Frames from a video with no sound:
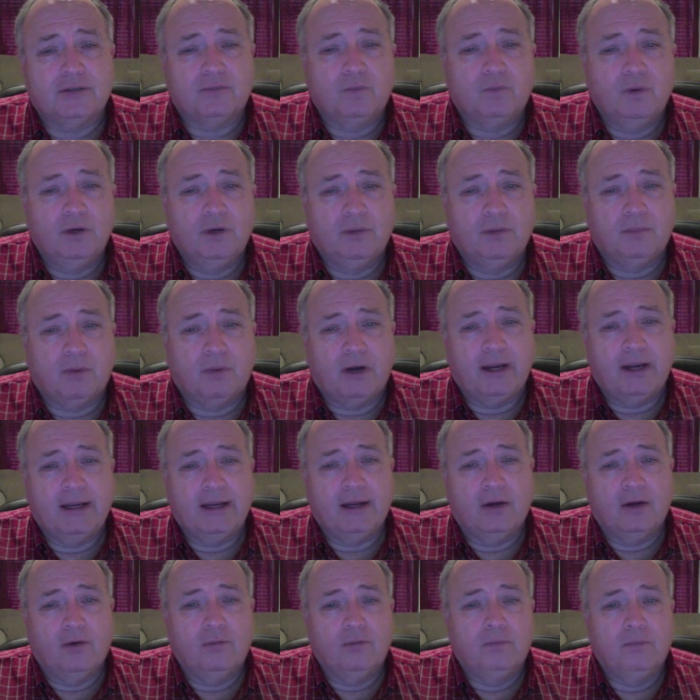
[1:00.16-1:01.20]
we'll bring
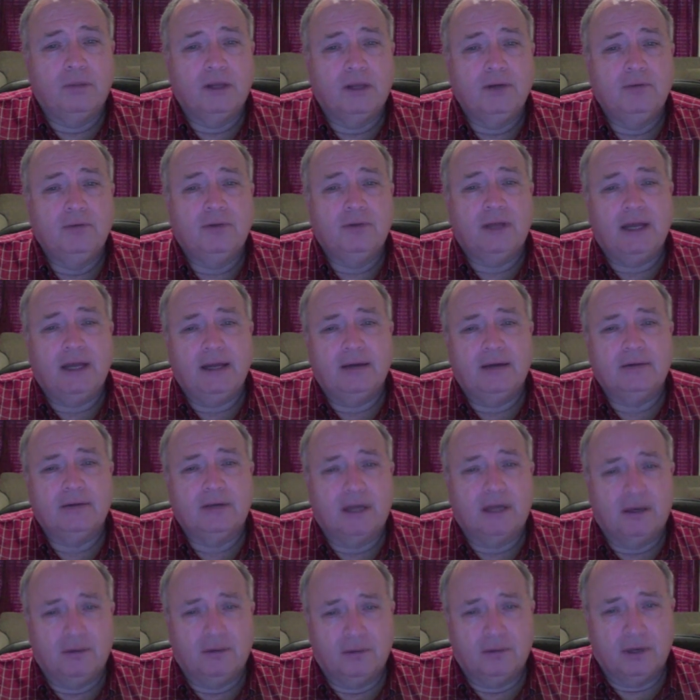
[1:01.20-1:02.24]
old Blue, the hound
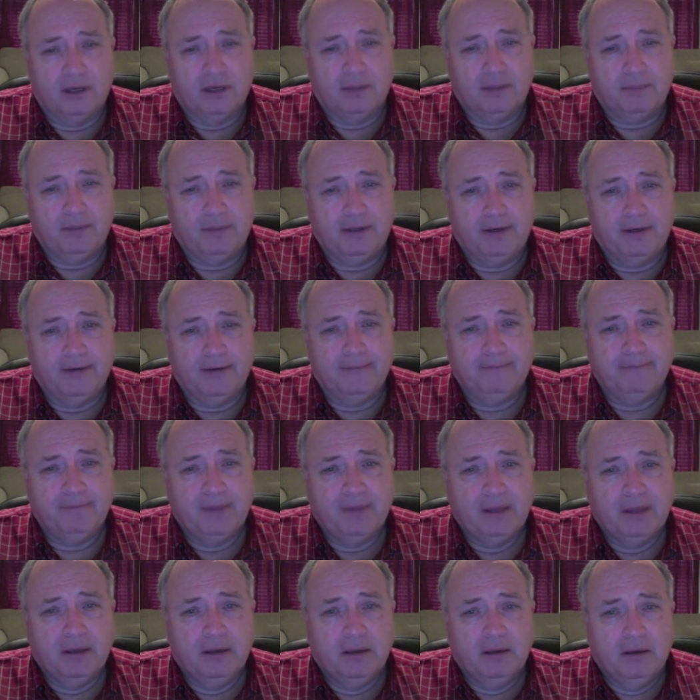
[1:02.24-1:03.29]
dog, up here,
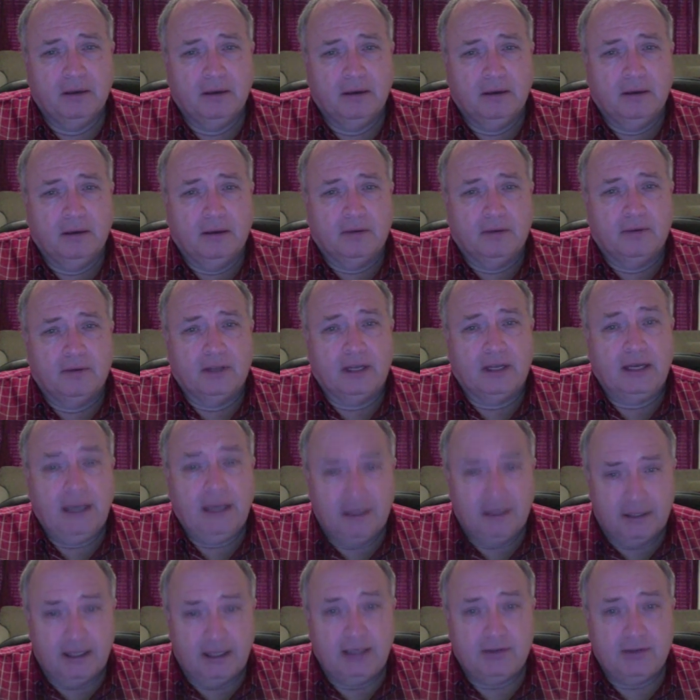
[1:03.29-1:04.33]
that he
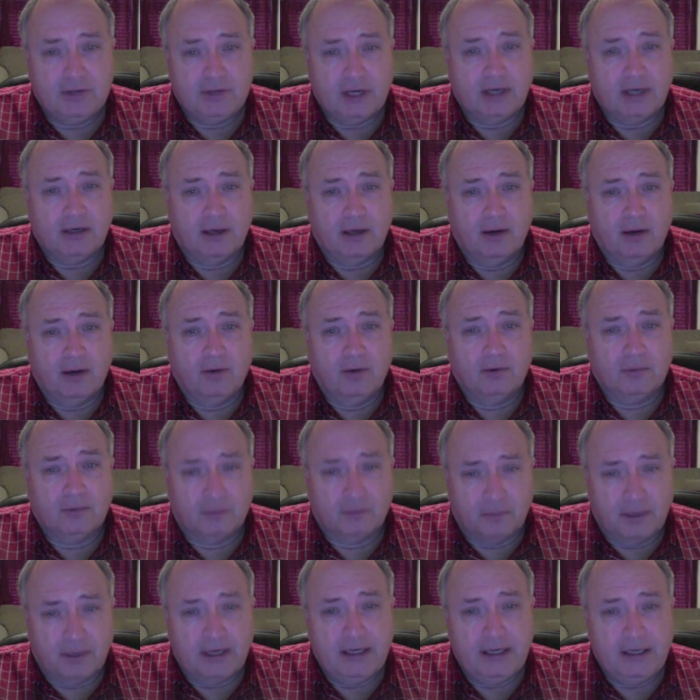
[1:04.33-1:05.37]
can teach that dog to
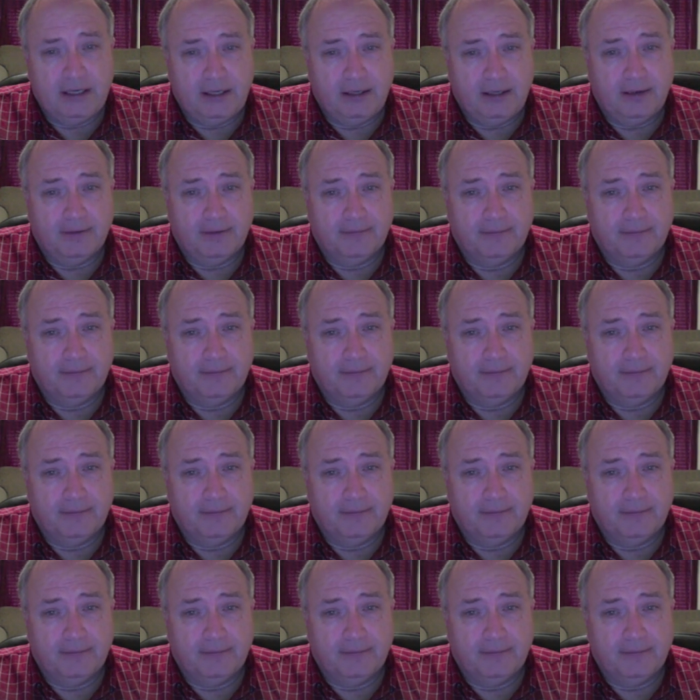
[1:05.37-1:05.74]
read.